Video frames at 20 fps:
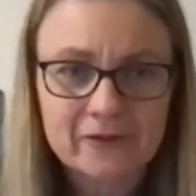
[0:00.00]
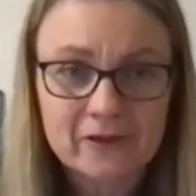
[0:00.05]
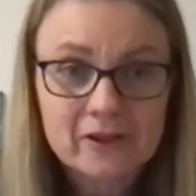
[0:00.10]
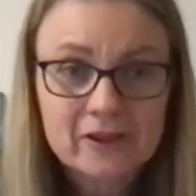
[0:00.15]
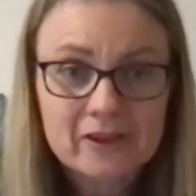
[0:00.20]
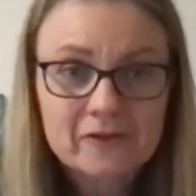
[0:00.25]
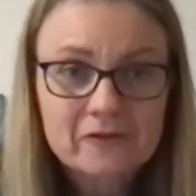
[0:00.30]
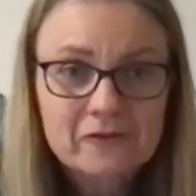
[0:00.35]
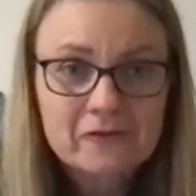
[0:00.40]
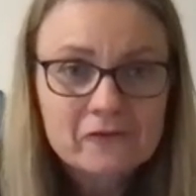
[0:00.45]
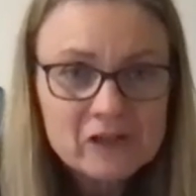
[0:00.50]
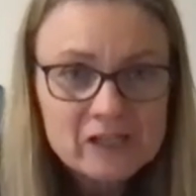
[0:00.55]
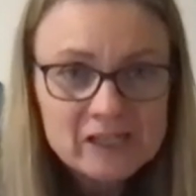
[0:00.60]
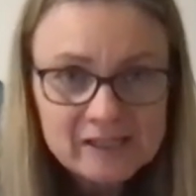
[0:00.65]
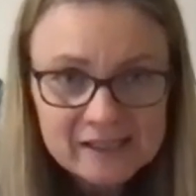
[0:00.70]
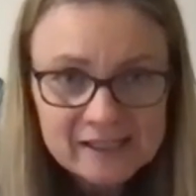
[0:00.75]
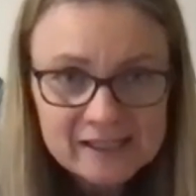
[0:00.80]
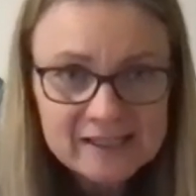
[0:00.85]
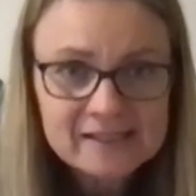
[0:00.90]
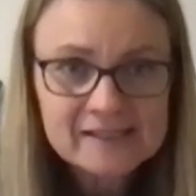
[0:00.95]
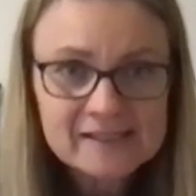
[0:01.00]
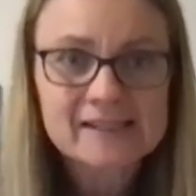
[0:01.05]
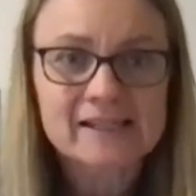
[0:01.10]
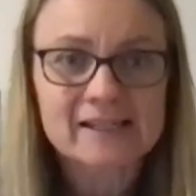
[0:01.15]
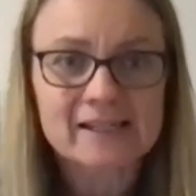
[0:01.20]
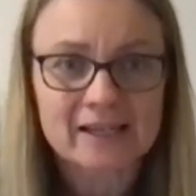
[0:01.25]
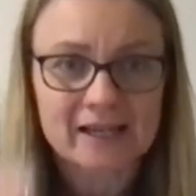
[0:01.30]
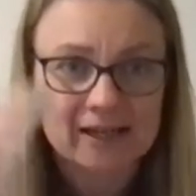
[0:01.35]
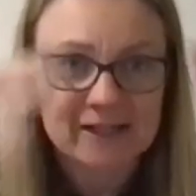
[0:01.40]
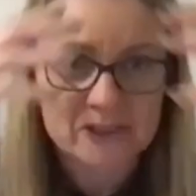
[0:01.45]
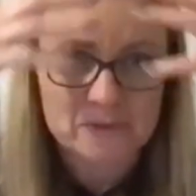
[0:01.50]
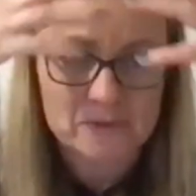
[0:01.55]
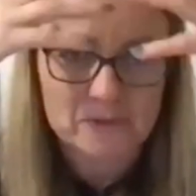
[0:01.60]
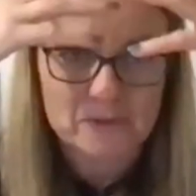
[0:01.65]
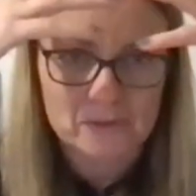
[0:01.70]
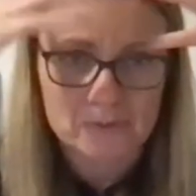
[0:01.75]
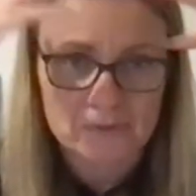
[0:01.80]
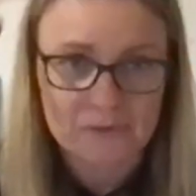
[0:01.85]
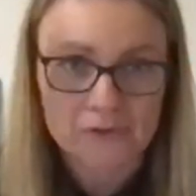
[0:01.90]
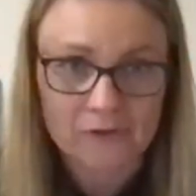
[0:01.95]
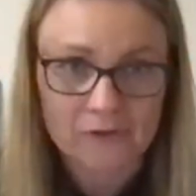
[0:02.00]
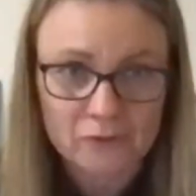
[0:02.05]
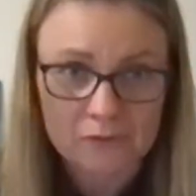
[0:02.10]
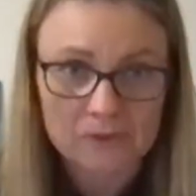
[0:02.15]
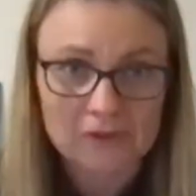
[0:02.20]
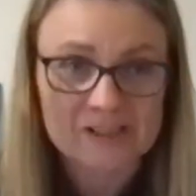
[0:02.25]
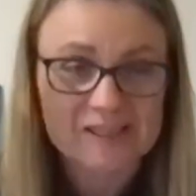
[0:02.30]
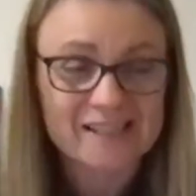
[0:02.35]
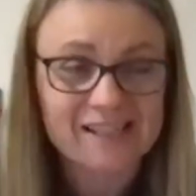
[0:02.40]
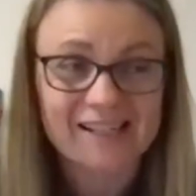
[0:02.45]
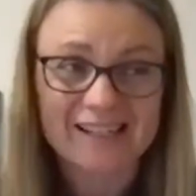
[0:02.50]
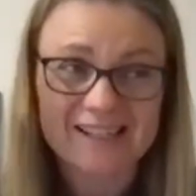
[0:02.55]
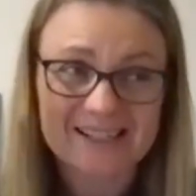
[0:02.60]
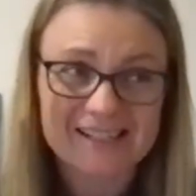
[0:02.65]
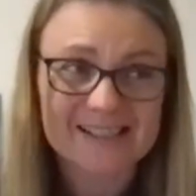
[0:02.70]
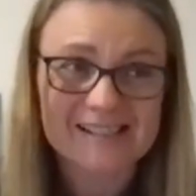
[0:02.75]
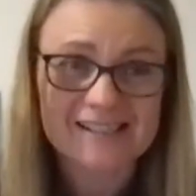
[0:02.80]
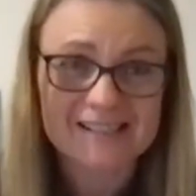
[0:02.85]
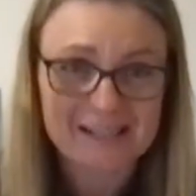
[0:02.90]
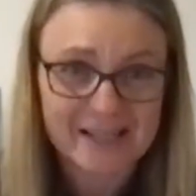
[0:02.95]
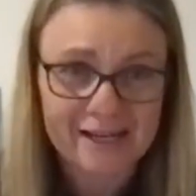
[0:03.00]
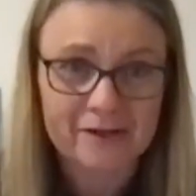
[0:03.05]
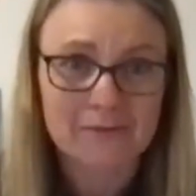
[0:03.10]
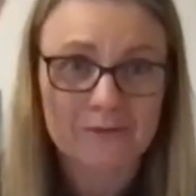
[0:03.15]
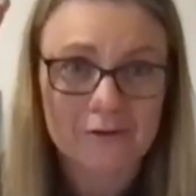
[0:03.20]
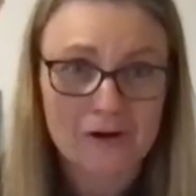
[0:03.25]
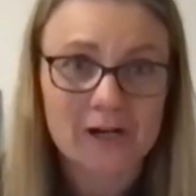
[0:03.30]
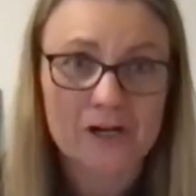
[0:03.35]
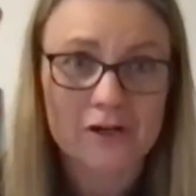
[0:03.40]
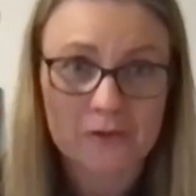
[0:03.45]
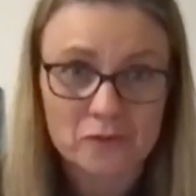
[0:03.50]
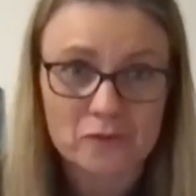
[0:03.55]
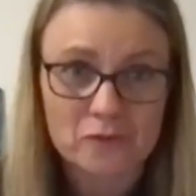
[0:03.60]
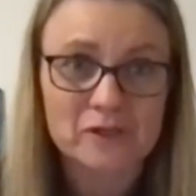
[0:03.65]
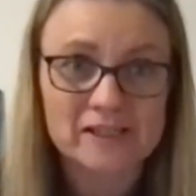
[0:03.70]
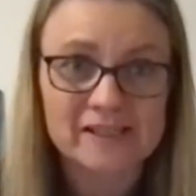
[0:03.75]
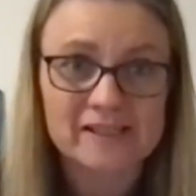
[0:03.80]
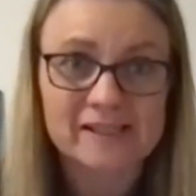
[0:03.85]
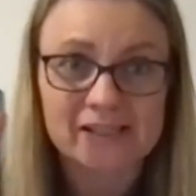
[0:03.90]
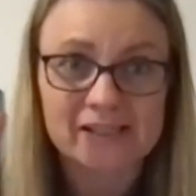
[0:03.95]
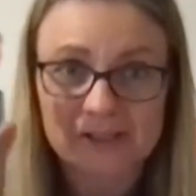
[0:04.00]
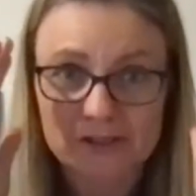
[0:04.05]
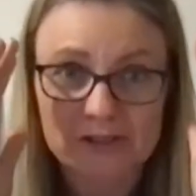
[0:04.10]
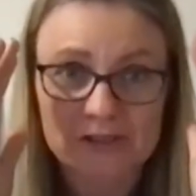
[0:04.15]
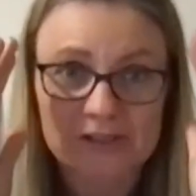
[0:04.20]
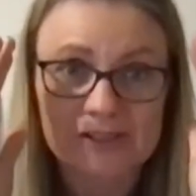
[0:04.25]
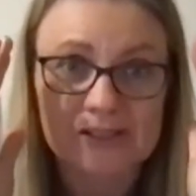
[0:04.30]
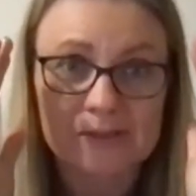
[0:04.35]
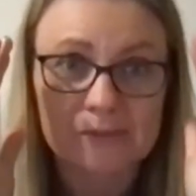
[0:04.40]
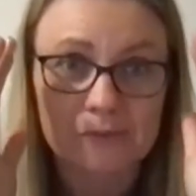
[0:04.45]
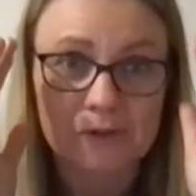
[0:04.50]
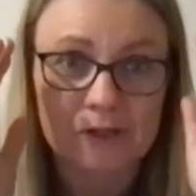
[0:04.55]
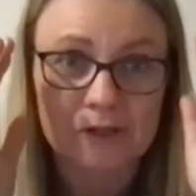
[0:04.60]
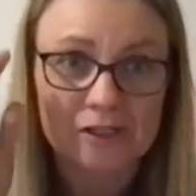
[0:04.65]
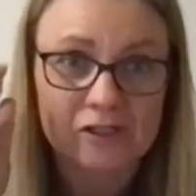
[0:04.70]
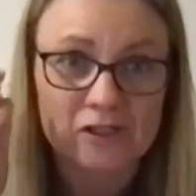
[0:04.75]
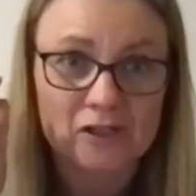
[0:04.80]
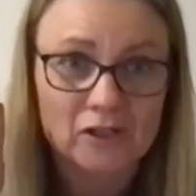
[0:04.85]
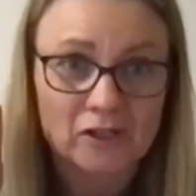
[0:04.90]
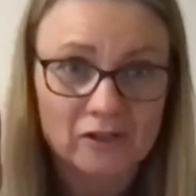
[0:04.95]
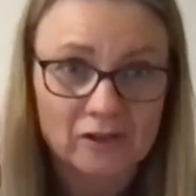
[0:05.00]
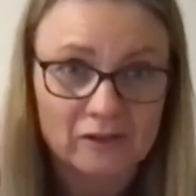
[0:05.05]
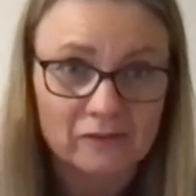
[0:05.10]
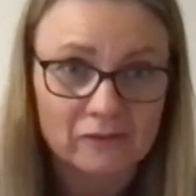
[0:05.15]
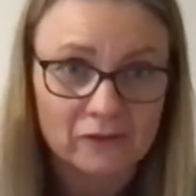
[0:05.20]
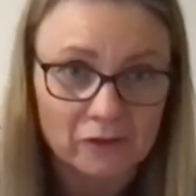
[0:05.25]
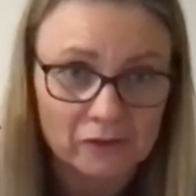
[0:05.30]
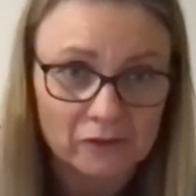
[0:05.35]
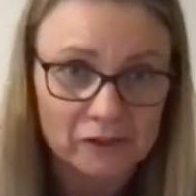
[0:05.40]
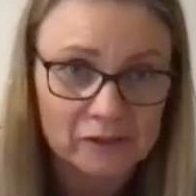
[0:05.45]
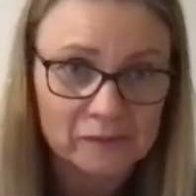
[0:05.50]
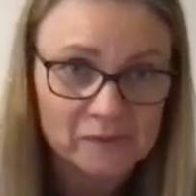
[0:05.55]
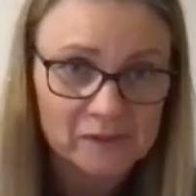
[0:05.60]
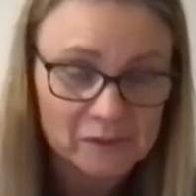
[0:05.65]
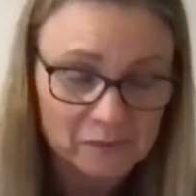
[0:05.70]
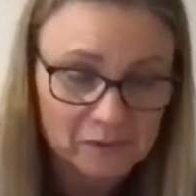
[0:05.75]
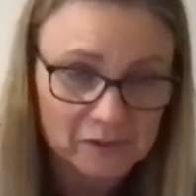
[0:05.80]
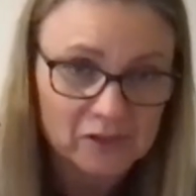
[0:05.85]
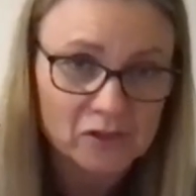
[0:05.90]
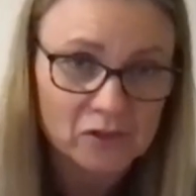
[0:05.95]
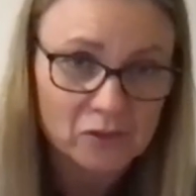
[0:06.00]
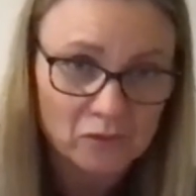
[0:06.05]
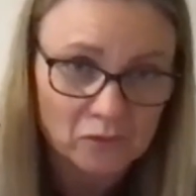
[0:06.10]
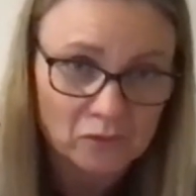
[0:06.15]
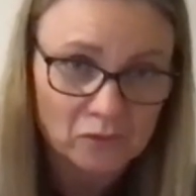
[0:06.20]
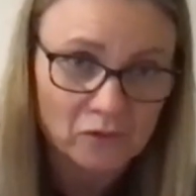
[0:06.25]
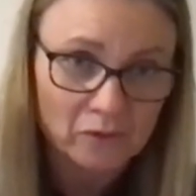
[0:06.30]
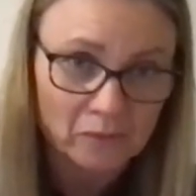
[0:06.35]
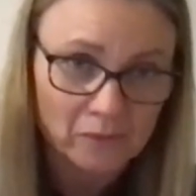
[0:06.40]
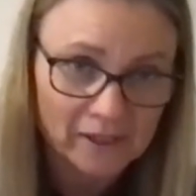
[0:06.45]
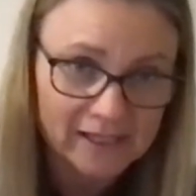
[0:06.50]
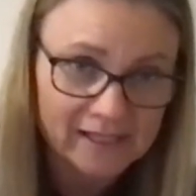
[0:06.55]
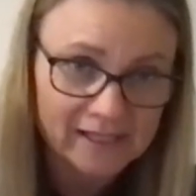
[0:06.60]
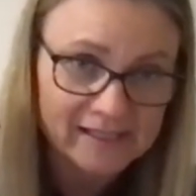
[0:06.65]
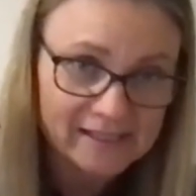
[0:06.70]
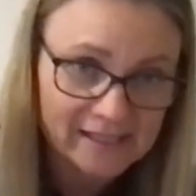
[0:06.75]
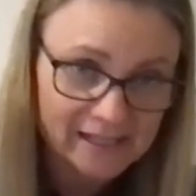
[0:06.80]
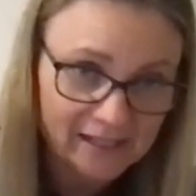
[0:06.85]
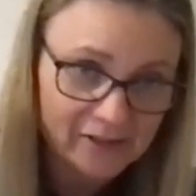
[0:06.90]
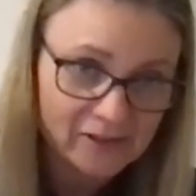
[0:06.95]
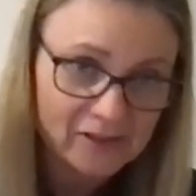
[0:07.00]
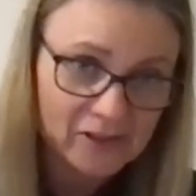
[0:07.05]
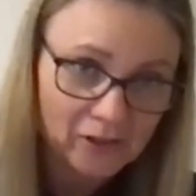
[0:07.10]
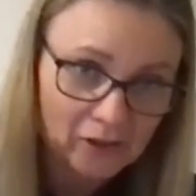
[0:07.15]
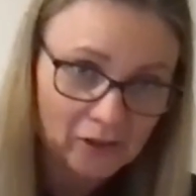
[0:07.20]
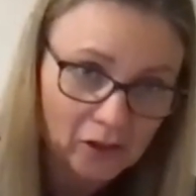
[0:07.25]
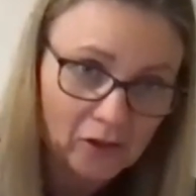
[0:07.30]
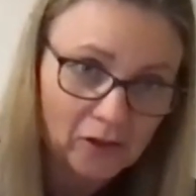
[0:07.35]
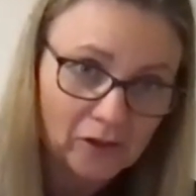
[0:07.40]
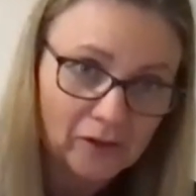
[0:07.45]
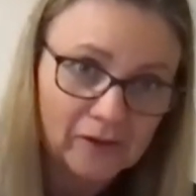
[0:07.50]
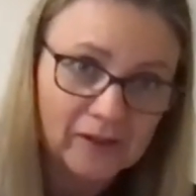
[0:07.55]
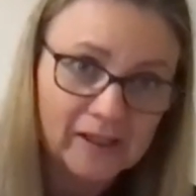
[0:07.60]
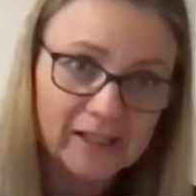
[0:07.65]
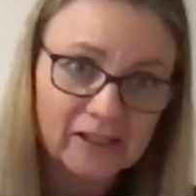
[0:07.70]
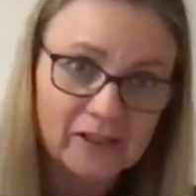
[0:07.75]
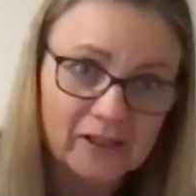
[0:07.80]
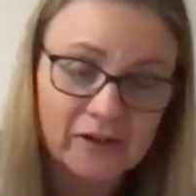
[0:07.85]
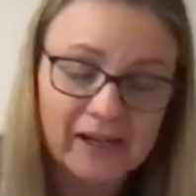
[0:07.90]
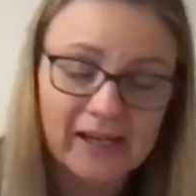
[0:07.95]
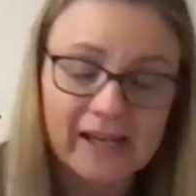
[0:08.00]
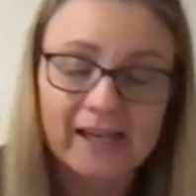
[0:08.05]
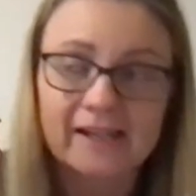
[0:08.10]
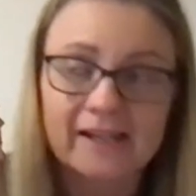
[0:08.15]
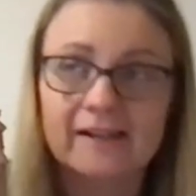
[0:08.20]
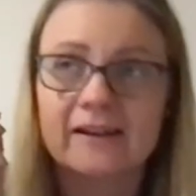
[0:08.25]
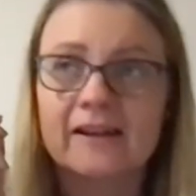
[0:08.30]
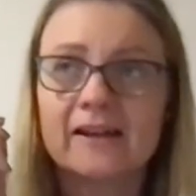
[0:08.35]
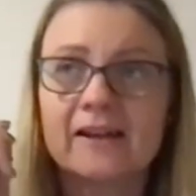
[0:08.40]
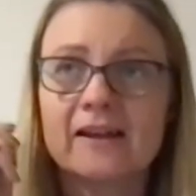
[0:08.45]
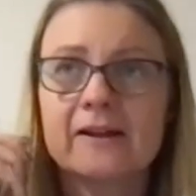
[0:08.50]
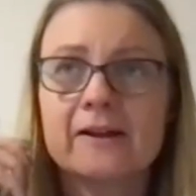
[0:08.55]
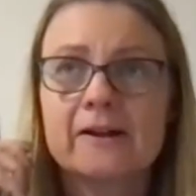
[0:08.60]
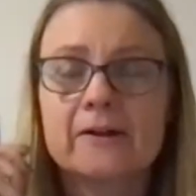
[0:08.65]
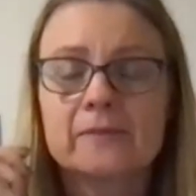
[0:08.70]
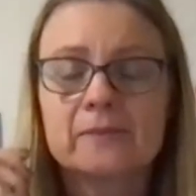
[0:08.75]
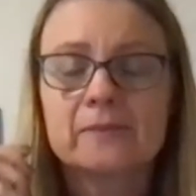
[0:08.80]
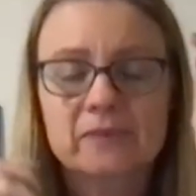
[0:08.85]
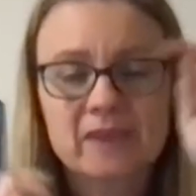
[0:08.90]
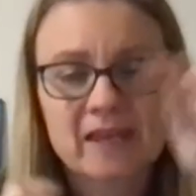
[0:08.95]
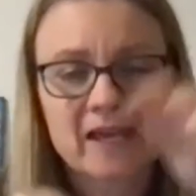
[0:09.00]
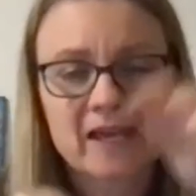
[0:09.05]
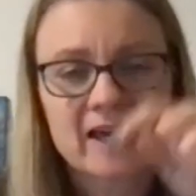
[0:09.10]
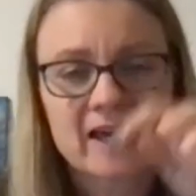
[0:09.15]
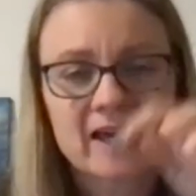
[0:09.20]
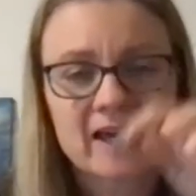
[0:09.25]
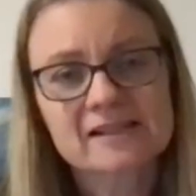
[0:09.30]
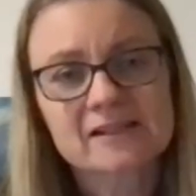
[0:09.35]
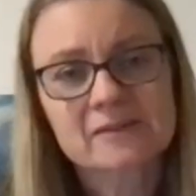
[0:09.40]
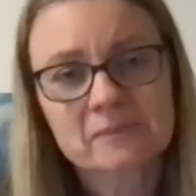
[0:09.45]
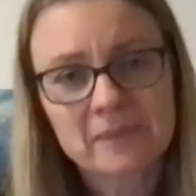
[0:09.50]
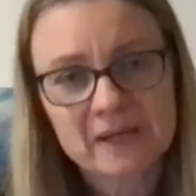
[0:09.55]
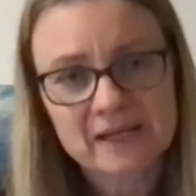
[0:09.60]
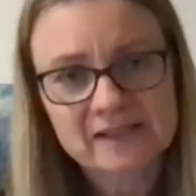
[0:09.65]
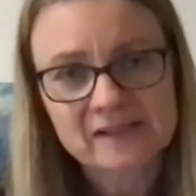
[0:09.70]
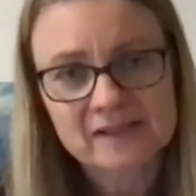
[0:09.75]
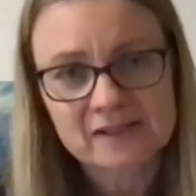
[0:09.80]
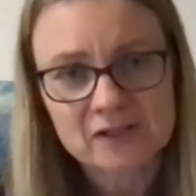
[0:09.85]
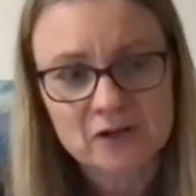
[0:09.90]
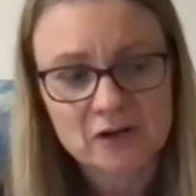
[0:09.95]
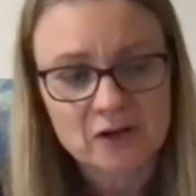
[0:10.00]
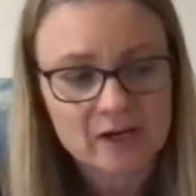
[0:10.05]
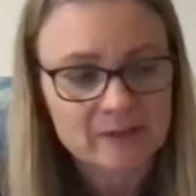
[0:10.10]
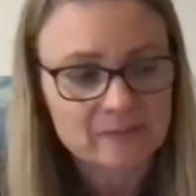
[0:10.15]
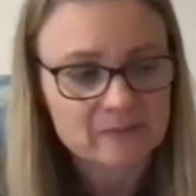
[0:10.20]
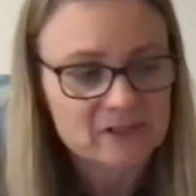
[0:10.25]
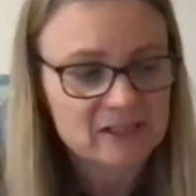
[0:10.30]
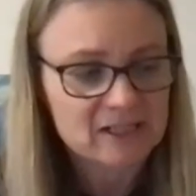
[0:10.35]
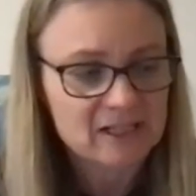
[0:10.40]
like the feelings engage with all the thoughts, and it's downright noisy and you just want to turn the volume switch all the way down to low in your head. That is the best time to